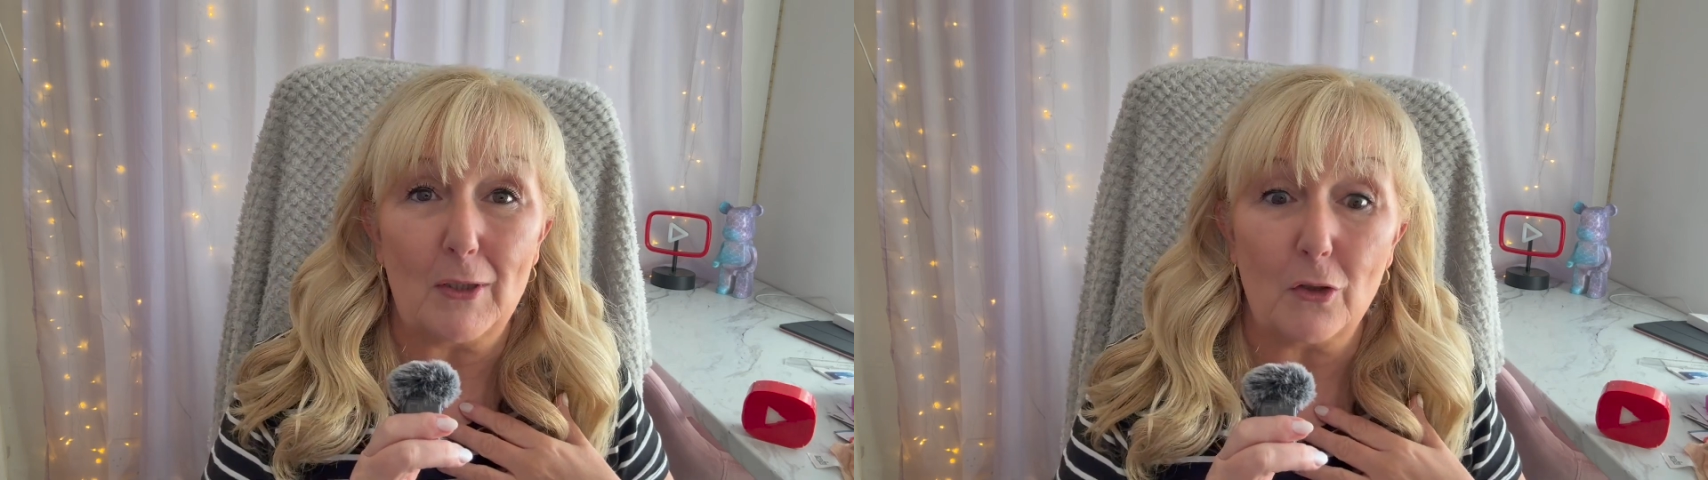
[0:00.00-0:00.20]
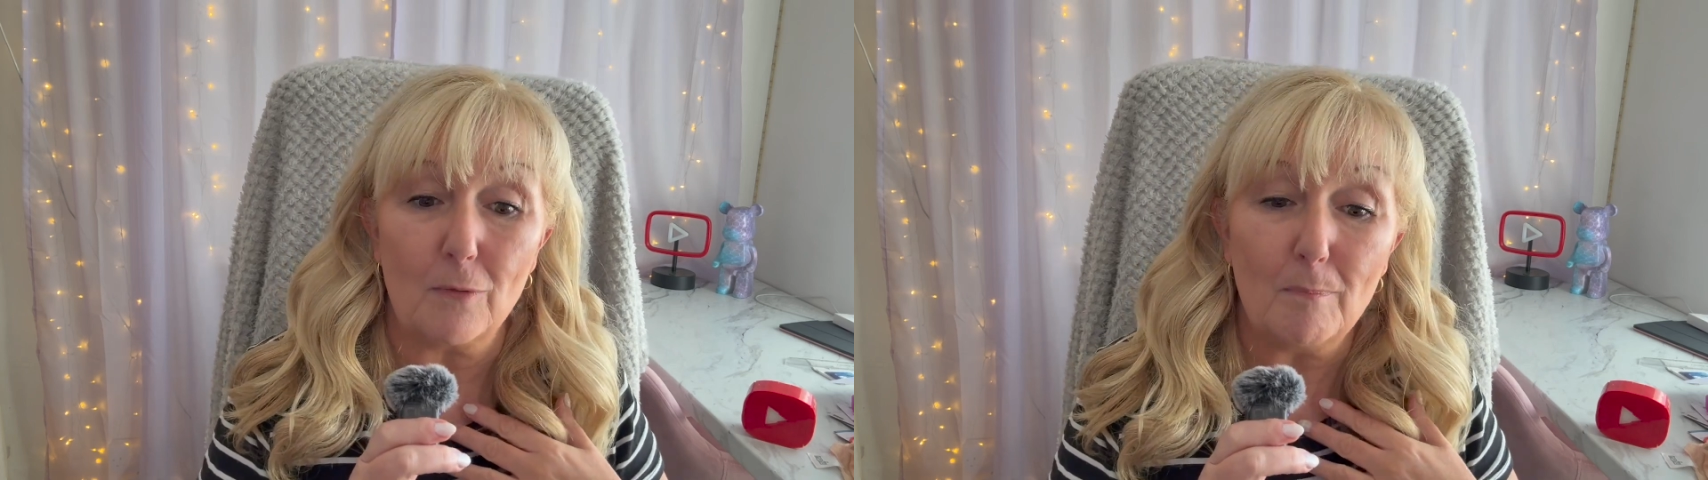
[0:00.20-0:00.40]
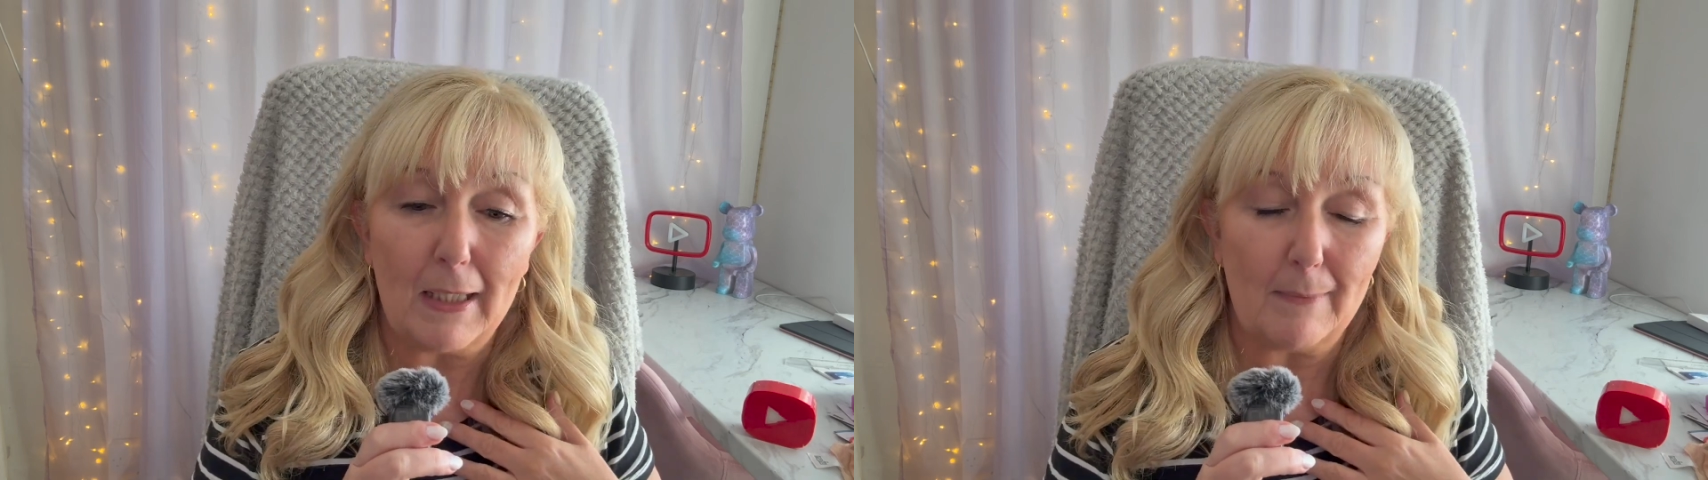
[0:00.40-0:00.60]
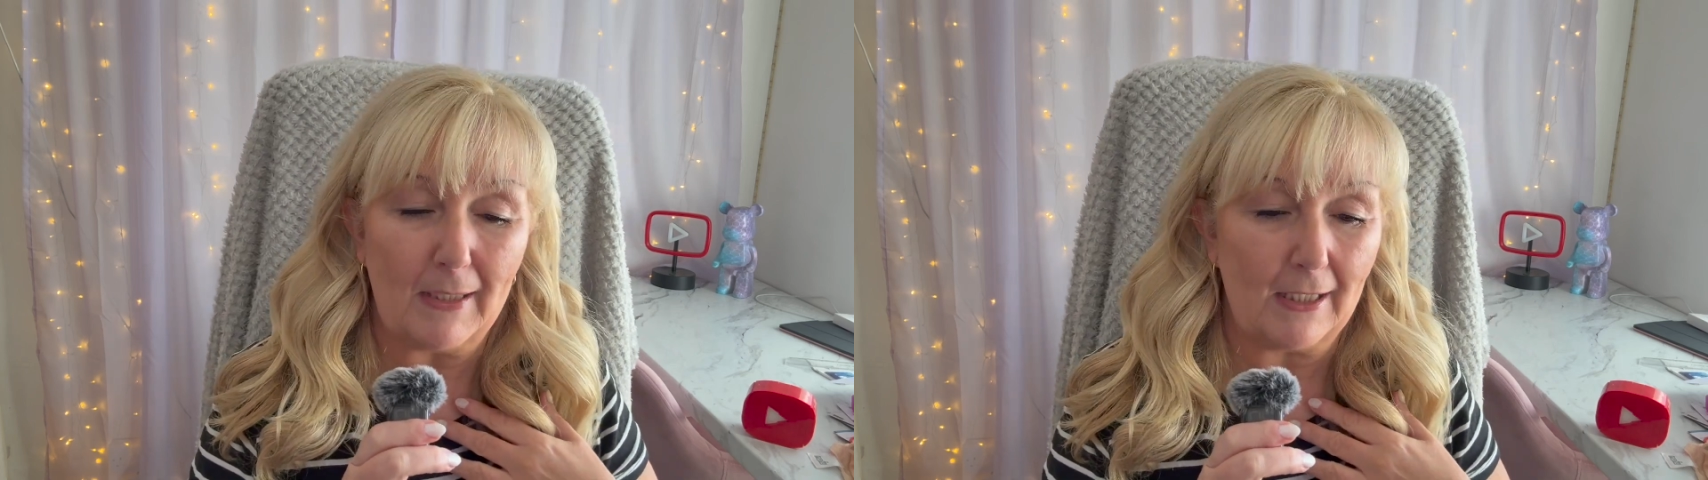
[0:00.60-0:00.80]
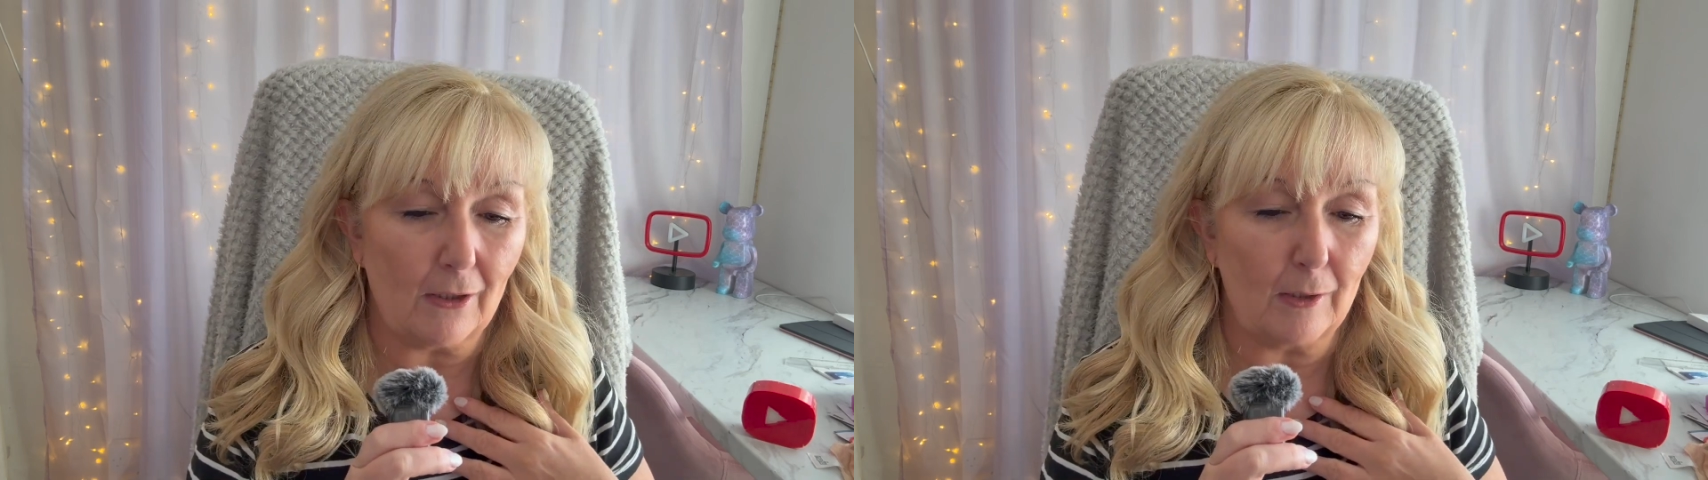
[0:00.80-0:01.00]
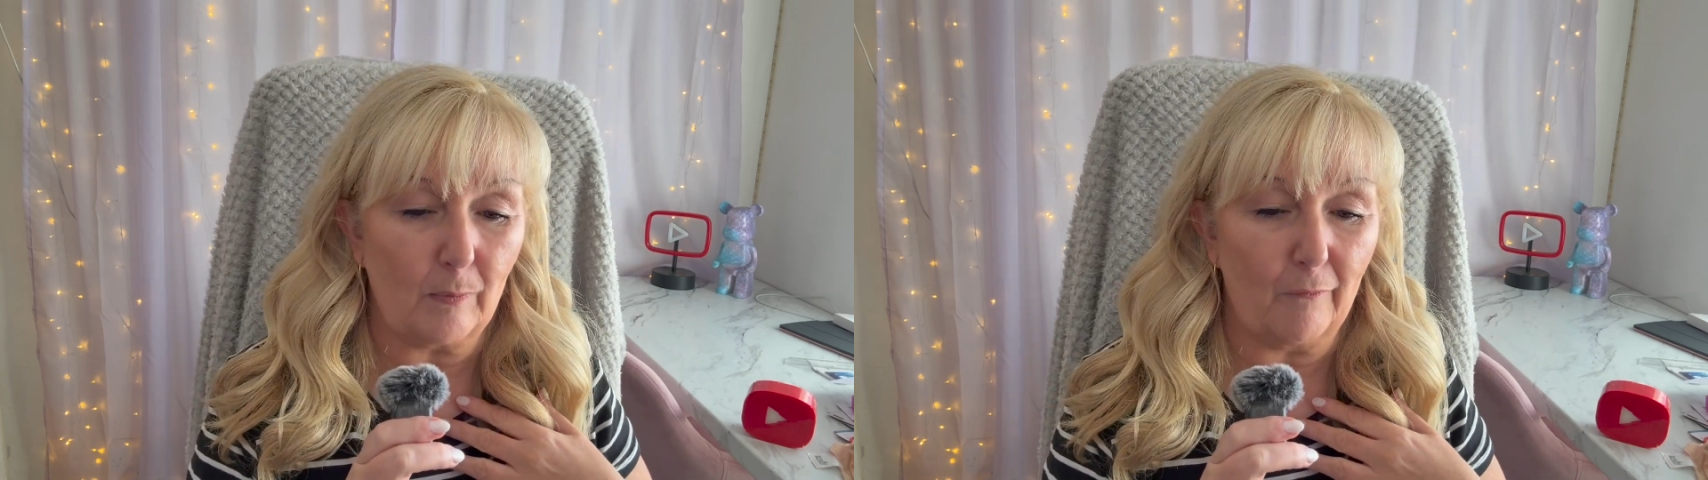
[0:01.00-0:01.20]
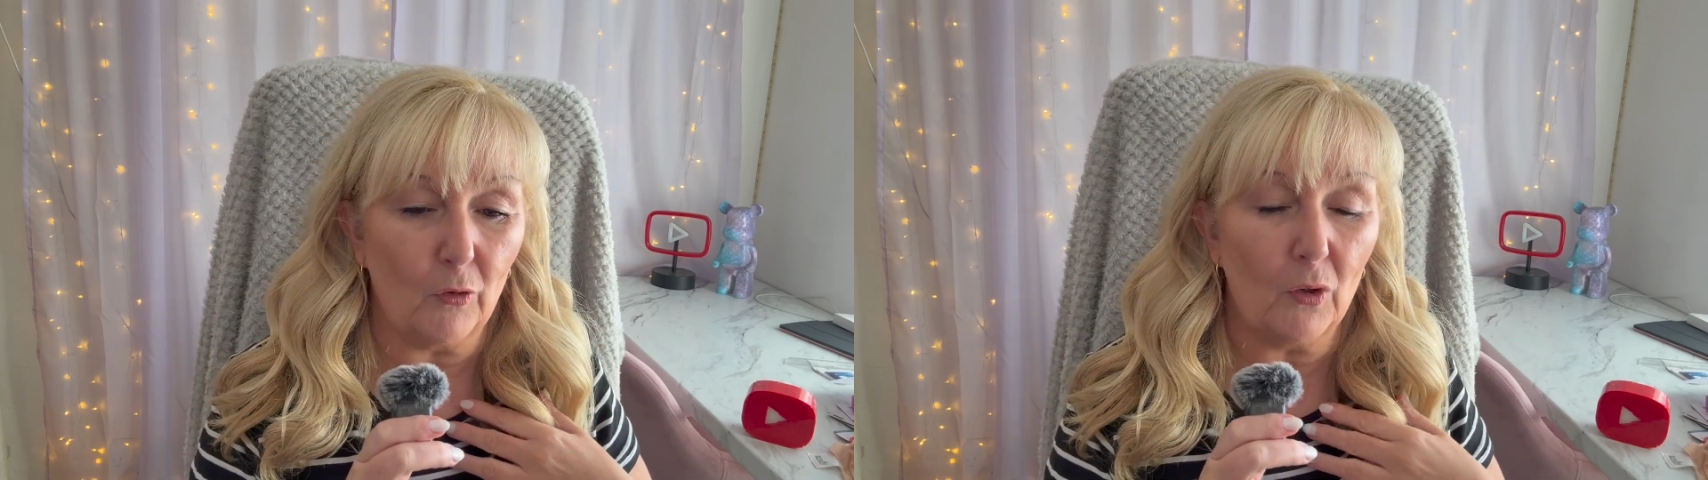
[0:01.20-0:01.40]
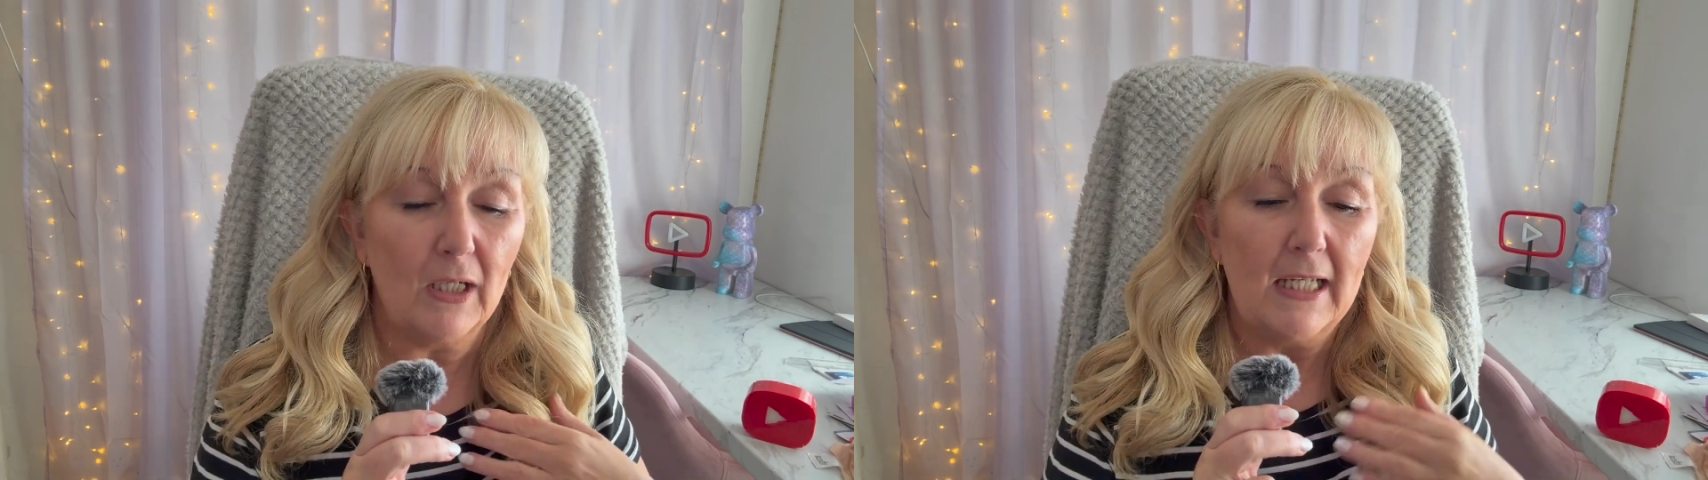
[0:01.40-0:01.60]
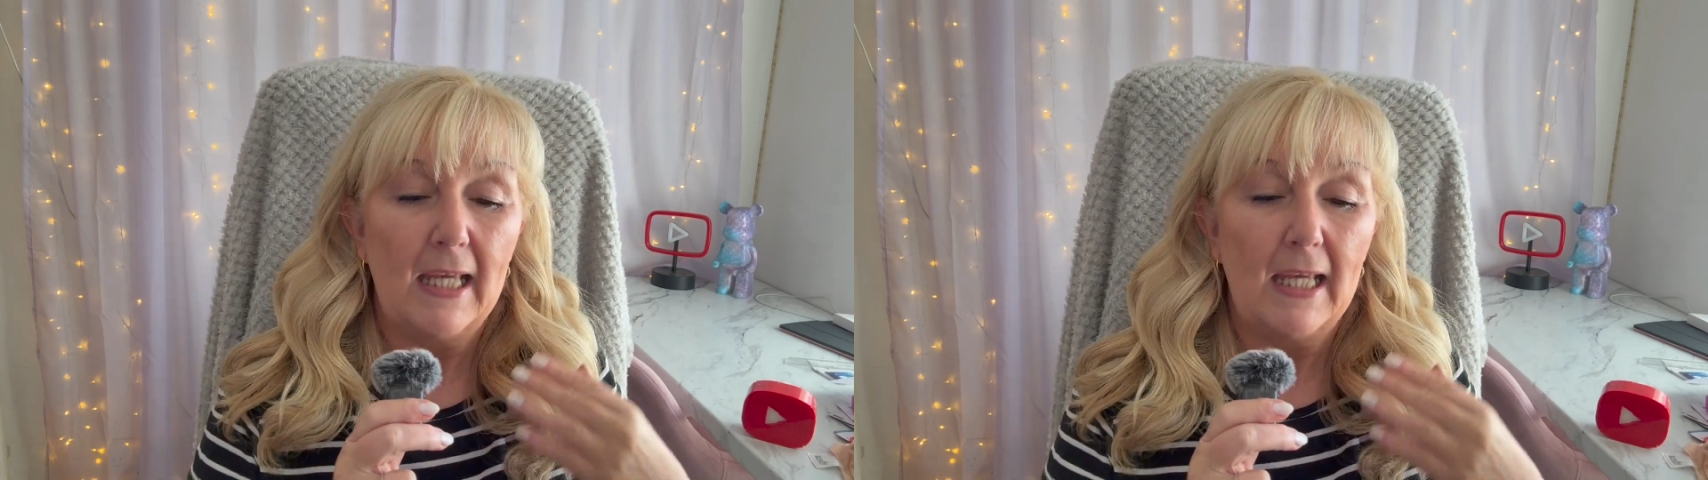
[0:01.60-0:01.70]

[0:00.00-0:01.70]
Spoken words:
to many times before.